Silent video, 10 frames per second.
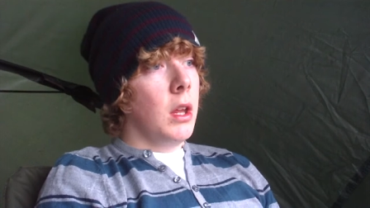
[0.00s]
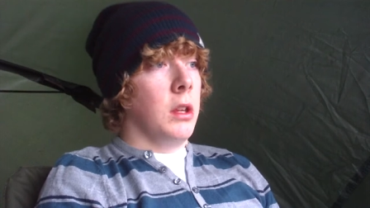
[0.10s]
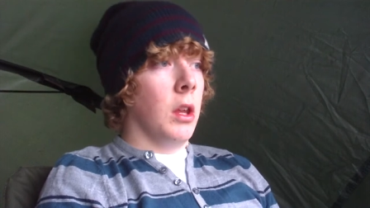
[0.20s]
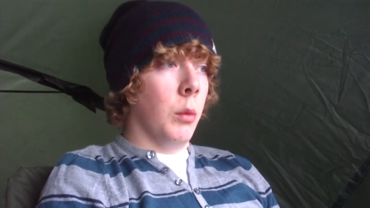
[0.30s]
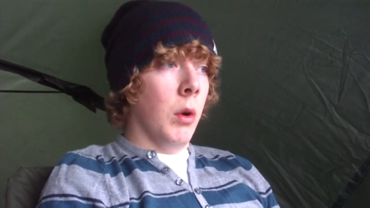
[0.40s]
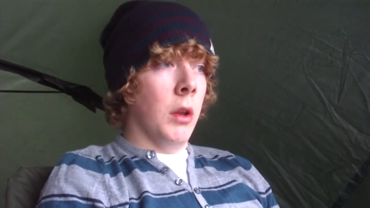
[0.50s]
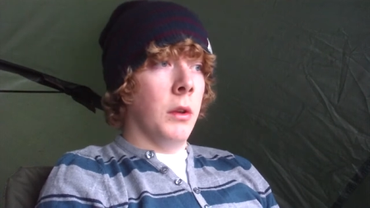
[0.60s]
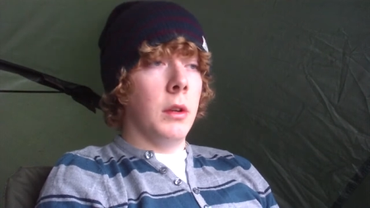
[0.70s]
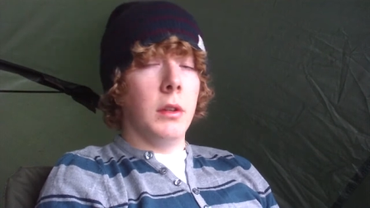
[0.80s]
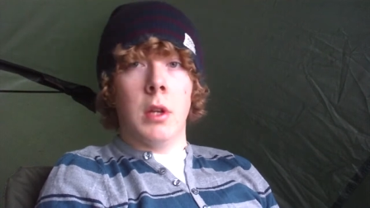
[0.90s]
the other
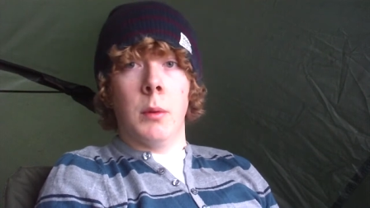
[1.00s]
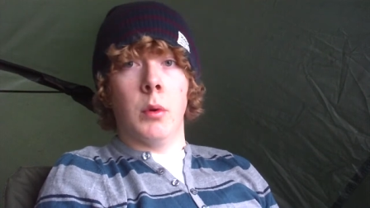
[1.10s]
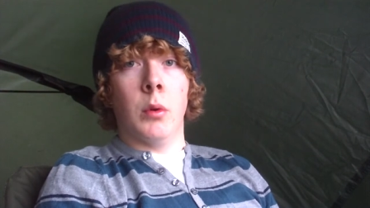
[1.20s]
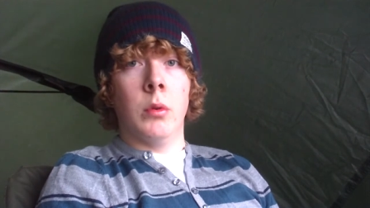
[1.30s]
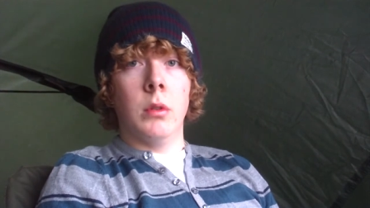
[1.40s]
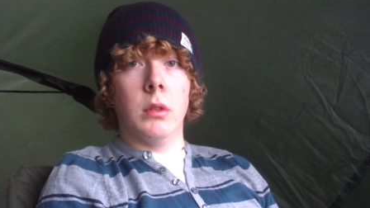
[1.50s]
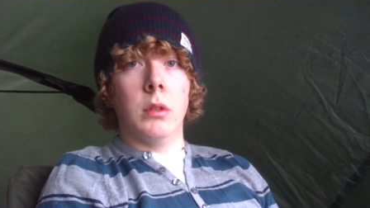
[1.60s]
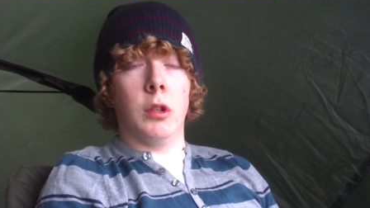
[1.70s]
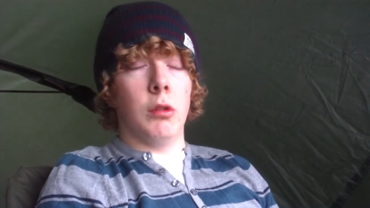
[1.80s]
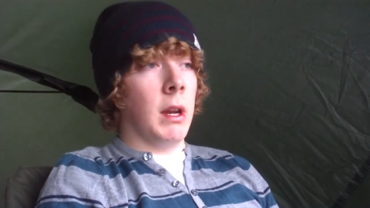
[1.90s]
one double
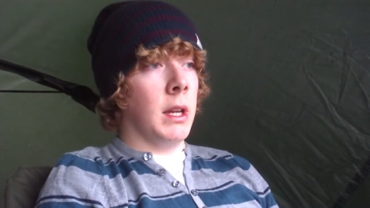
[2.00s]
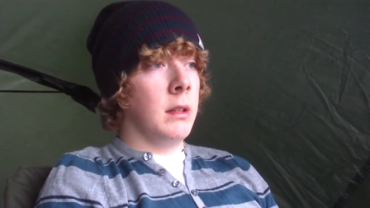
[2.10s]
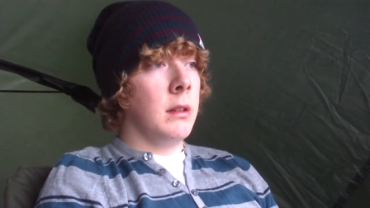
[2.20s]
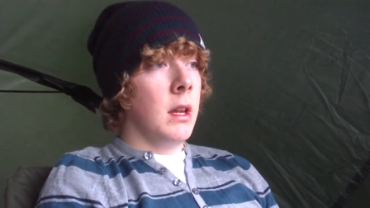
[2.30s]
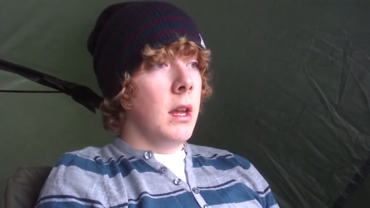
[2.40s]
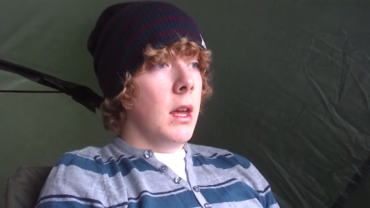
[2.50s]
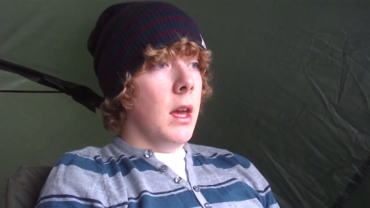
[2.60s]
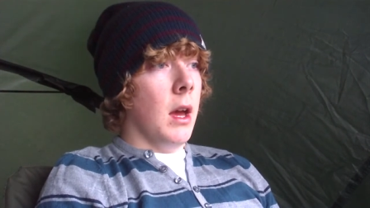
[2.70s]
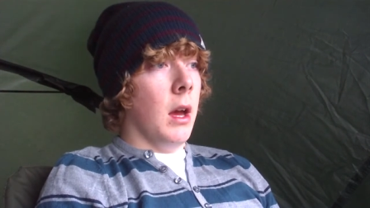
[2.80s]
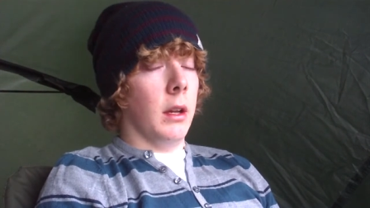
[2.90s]
grain
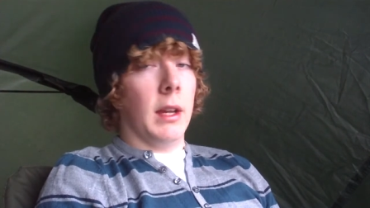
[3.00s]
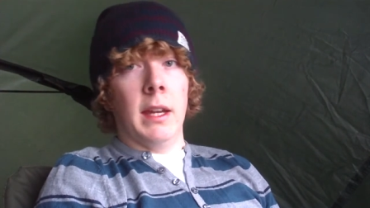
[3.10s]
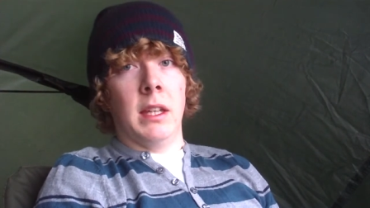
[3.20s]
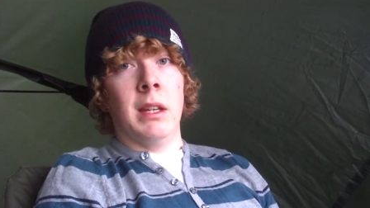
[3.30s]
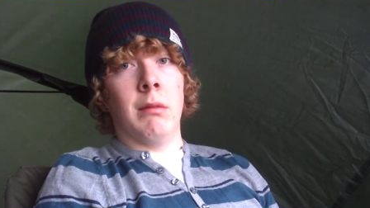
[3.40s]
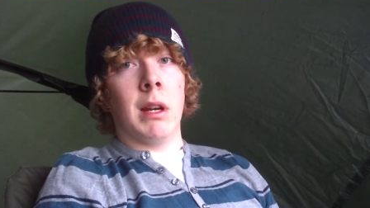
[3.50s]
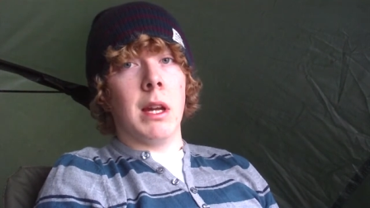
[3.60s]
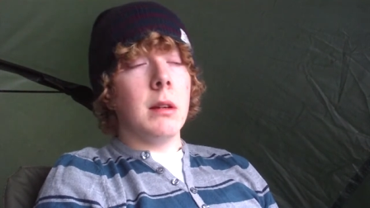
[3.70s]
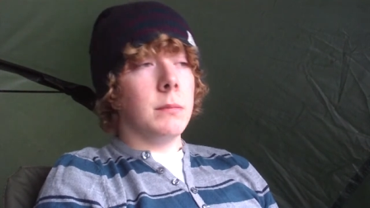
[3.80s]
uh, KD rig,